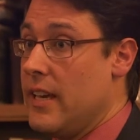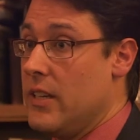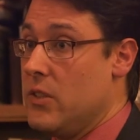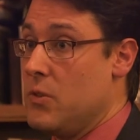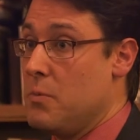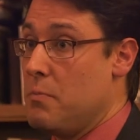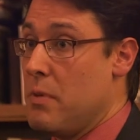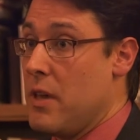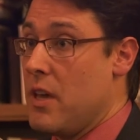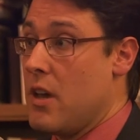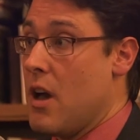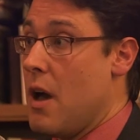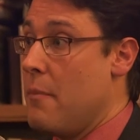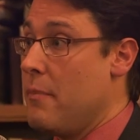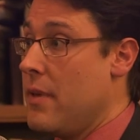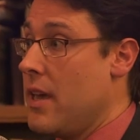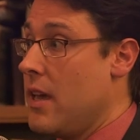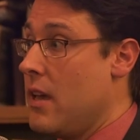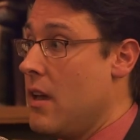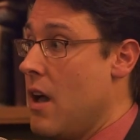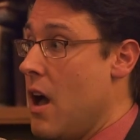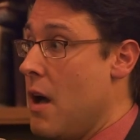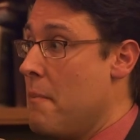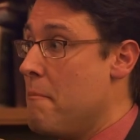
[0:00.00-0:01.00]
is
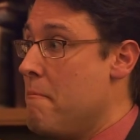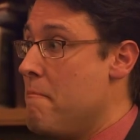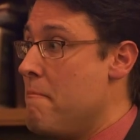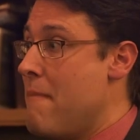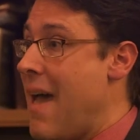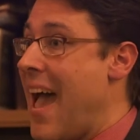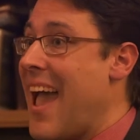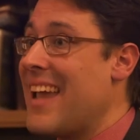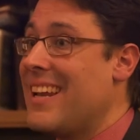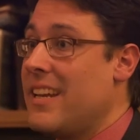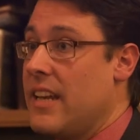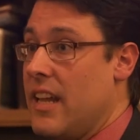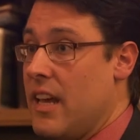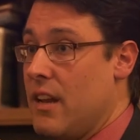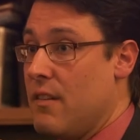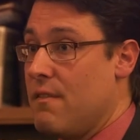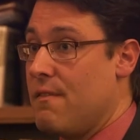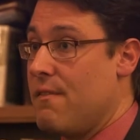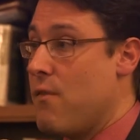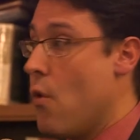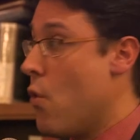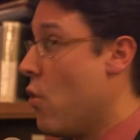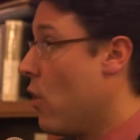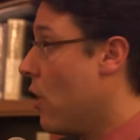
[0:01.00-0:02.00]
becoming a magnet
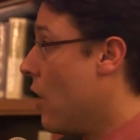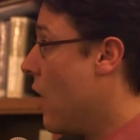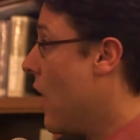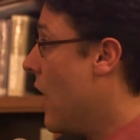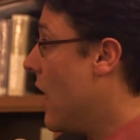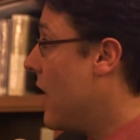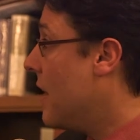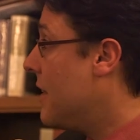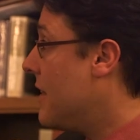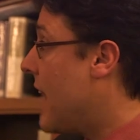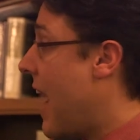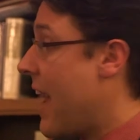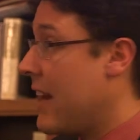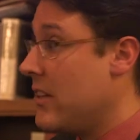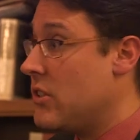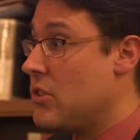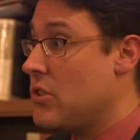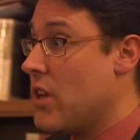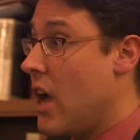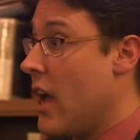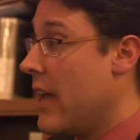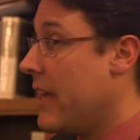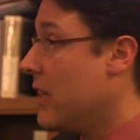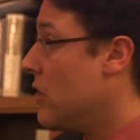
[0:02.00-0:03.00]
for data
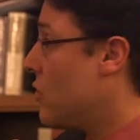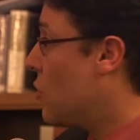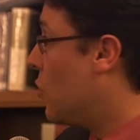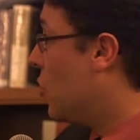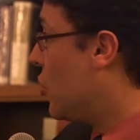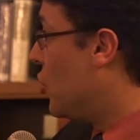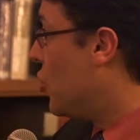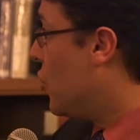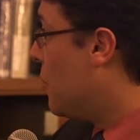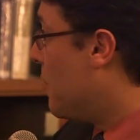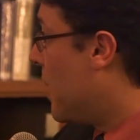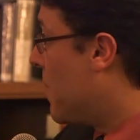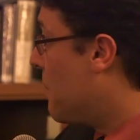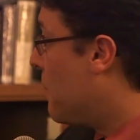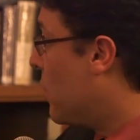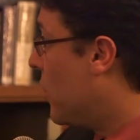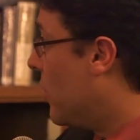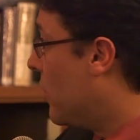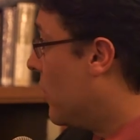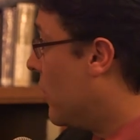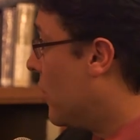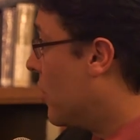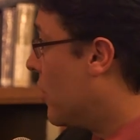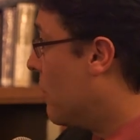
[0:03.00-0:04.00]
science, which you might
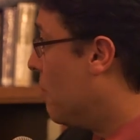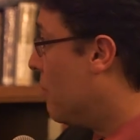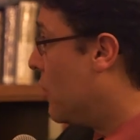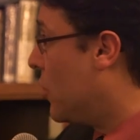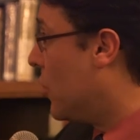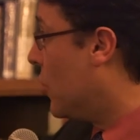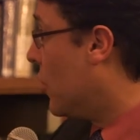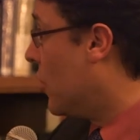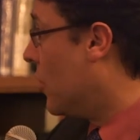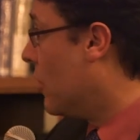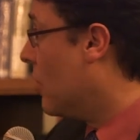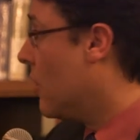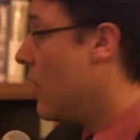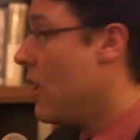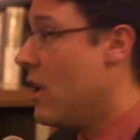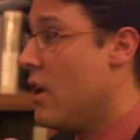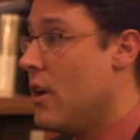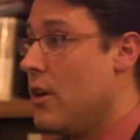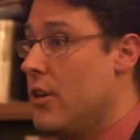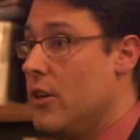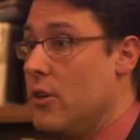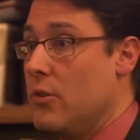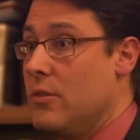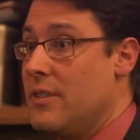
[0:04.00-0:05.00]
put in the computer
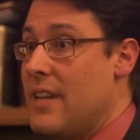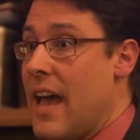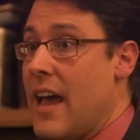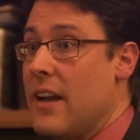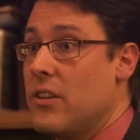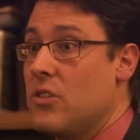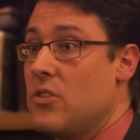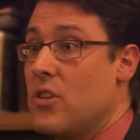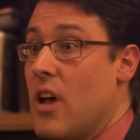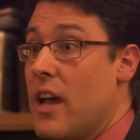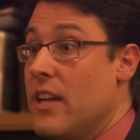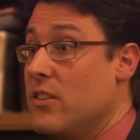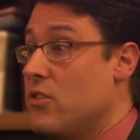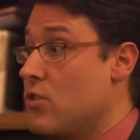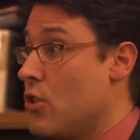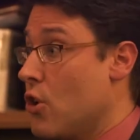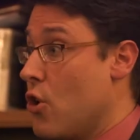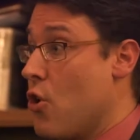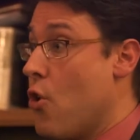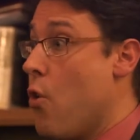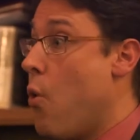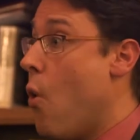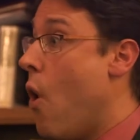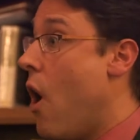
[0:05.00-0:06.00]
you know, data science, the
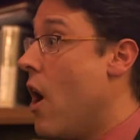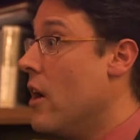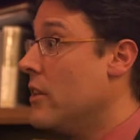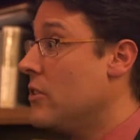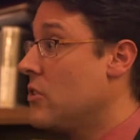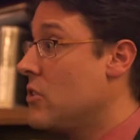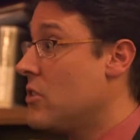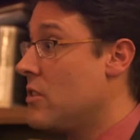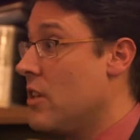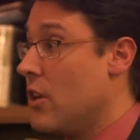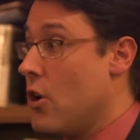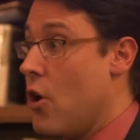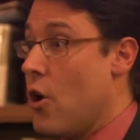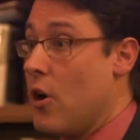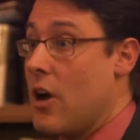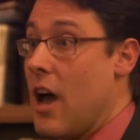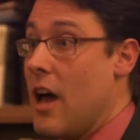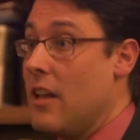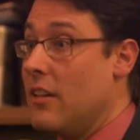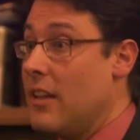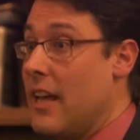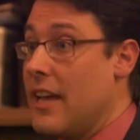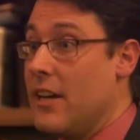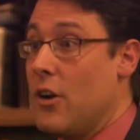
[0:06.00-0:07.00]
quants that all
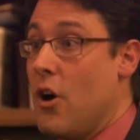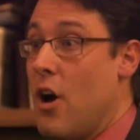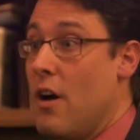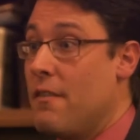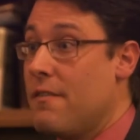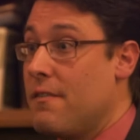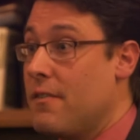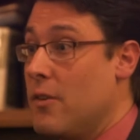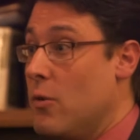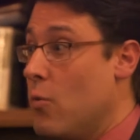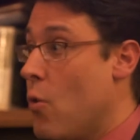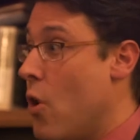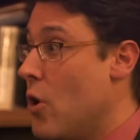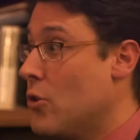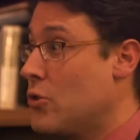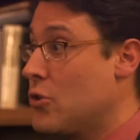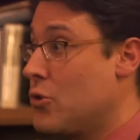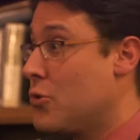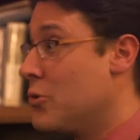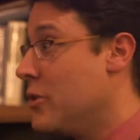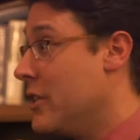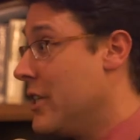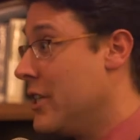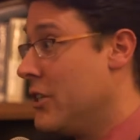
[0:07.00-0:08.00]
got laid off in Wall
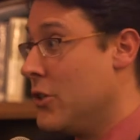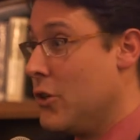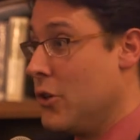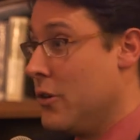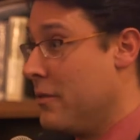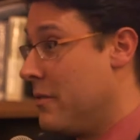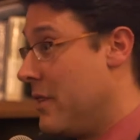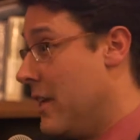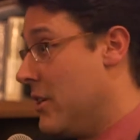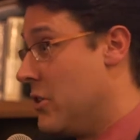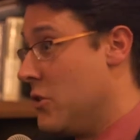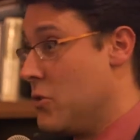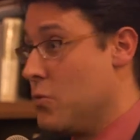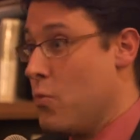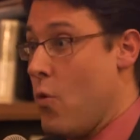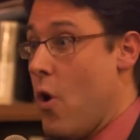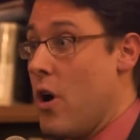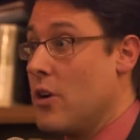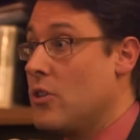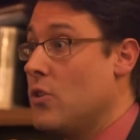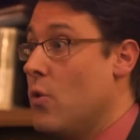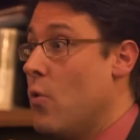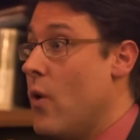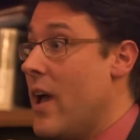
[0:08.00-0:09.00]
Street or they just
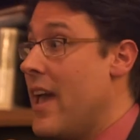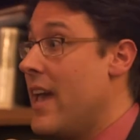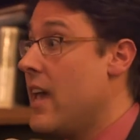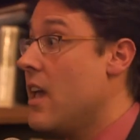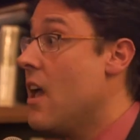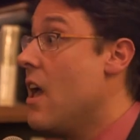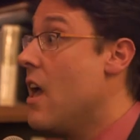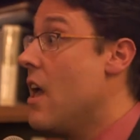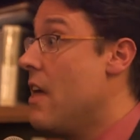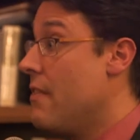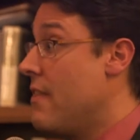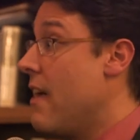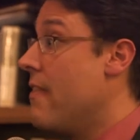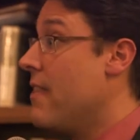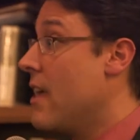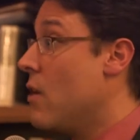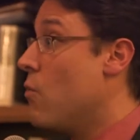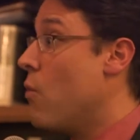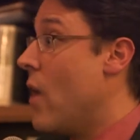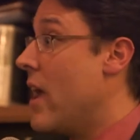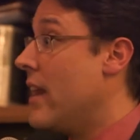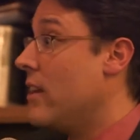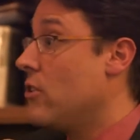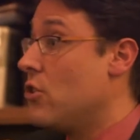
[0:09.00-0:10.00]
walked away. Then they
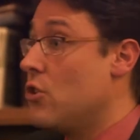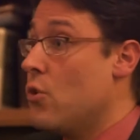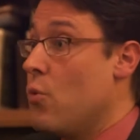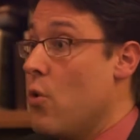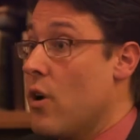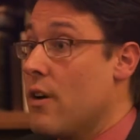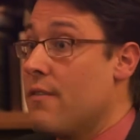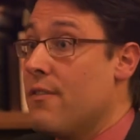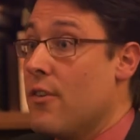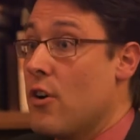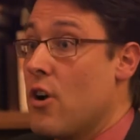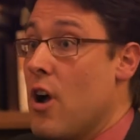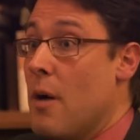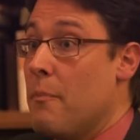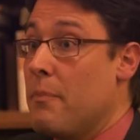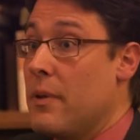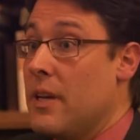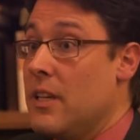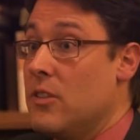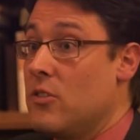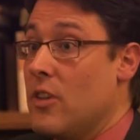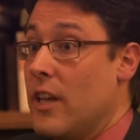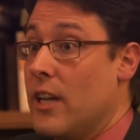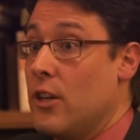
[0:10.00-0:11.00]
went to work for
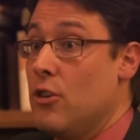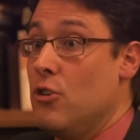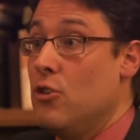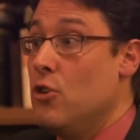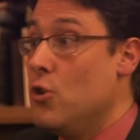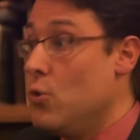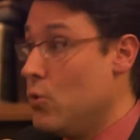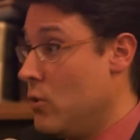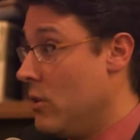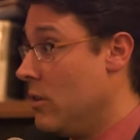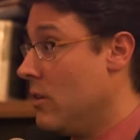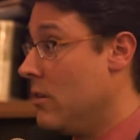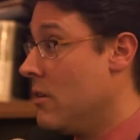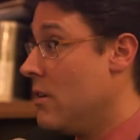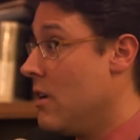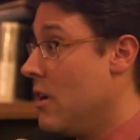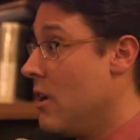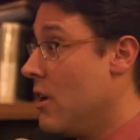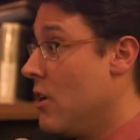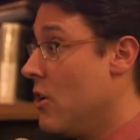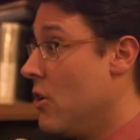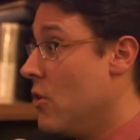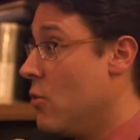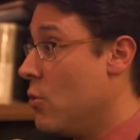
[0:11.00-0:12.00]
companies like Knewton,
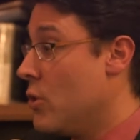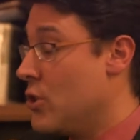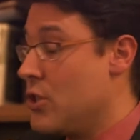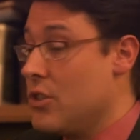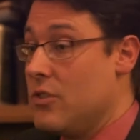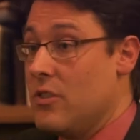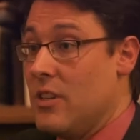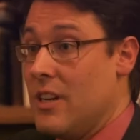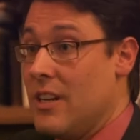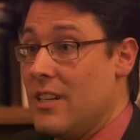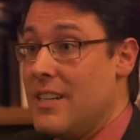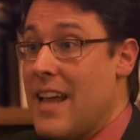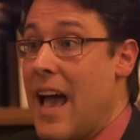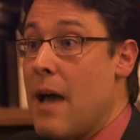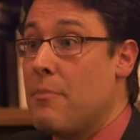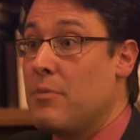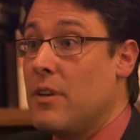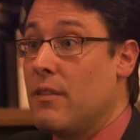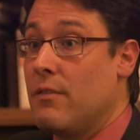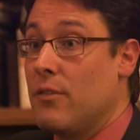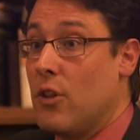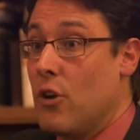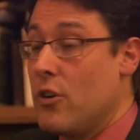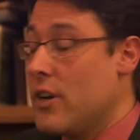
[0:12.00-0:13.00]
which is an
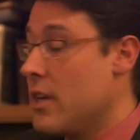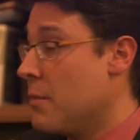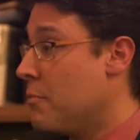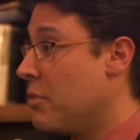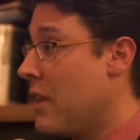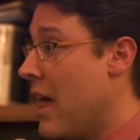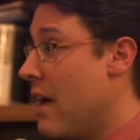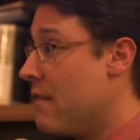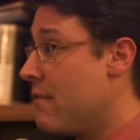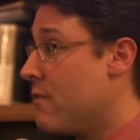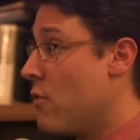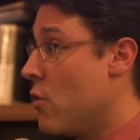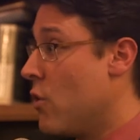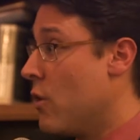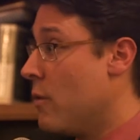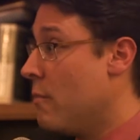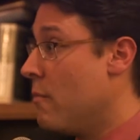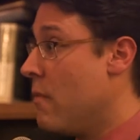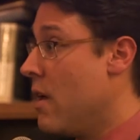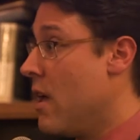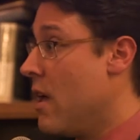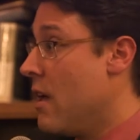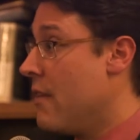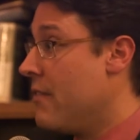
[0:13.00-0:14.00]
adaptive learning
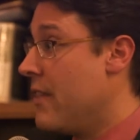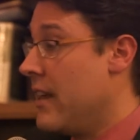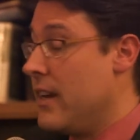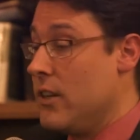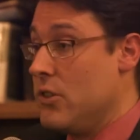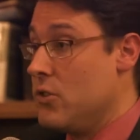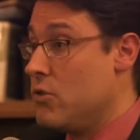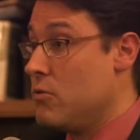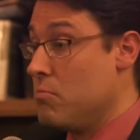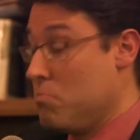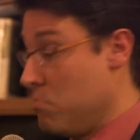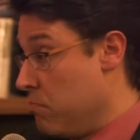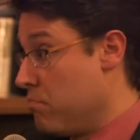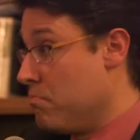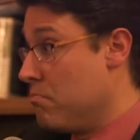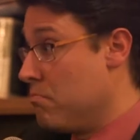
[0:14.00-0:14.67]
platform that is